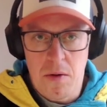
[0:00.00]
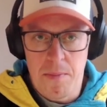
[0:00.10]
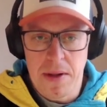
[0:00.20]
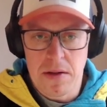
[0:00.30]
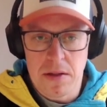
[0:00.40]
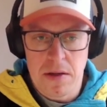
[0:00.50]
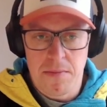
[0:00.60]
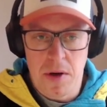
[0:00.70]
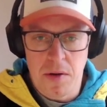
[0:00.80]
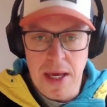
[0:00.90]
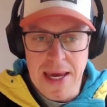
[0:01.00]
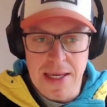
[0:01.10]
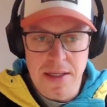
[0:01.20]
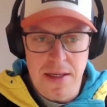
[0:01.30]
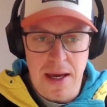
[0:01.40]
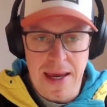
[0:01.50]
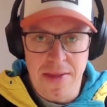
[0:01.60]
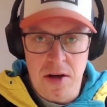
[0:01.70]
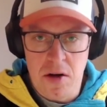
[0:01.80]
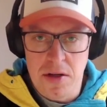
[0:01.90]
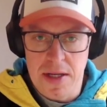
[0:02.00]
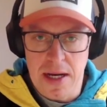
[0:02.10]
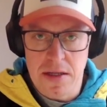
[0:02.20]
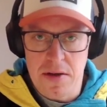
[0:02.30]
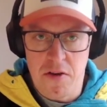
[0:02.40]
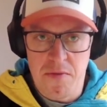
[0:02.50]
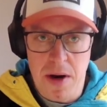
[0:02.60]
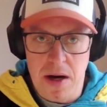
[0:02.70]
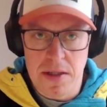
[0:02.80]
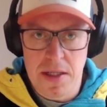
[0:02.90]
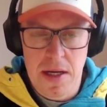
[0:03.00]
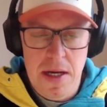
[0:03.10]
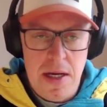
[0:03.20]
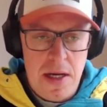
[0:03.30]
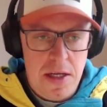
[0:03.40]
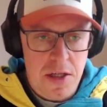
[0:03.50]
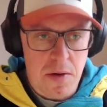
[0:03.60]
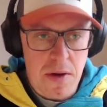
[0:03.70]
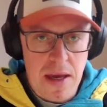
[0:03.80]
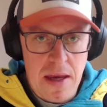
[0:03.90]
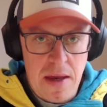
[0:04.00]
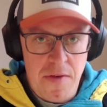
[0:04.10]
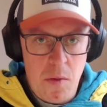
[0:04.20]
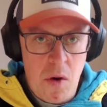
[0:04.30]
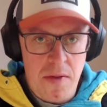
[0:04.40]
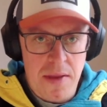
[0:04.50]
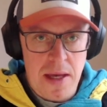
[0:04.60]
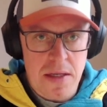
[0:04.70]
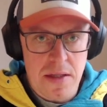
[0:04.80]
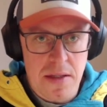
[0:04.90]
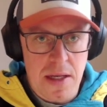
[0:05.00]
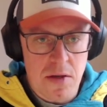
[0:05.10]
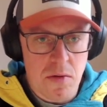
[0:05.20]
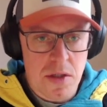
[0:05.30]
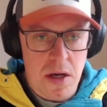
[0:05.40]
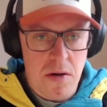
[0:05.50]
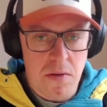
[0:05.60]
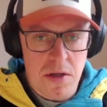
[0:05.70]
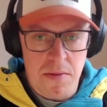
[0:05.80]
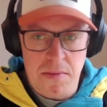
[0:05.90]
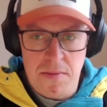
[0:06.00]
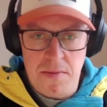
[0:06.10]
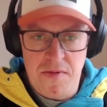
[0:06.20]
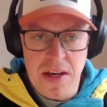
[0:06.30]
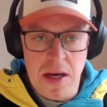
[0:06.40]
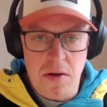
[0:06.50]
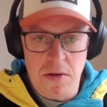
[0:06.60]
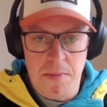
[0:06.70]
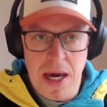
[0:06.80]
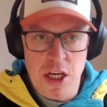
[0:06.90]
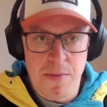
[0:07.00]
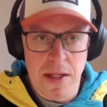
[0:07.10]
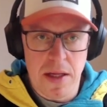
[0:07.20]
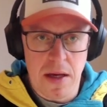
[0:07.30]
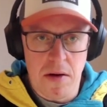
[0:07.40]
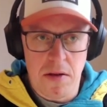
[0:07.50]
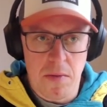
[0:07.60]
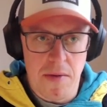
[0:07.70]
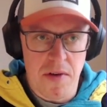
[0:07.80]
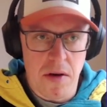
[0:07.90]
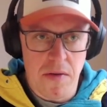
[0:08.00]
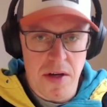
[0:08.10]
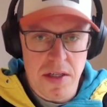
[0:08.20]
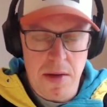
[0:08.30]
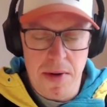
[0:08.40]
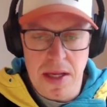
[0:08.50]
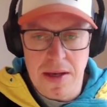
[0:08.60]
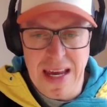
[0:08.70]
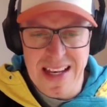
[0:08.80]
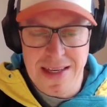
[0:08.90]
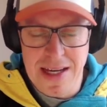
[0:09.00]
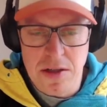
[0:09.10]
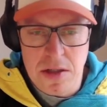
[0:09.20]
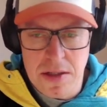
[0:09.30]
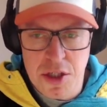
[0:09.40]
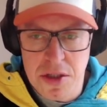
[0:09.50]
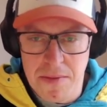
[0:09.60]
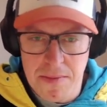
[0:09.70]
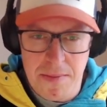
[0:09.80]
what build mode is in the context of Mast. So if you want, there's also some videos on page building on the Webflow University, but it deals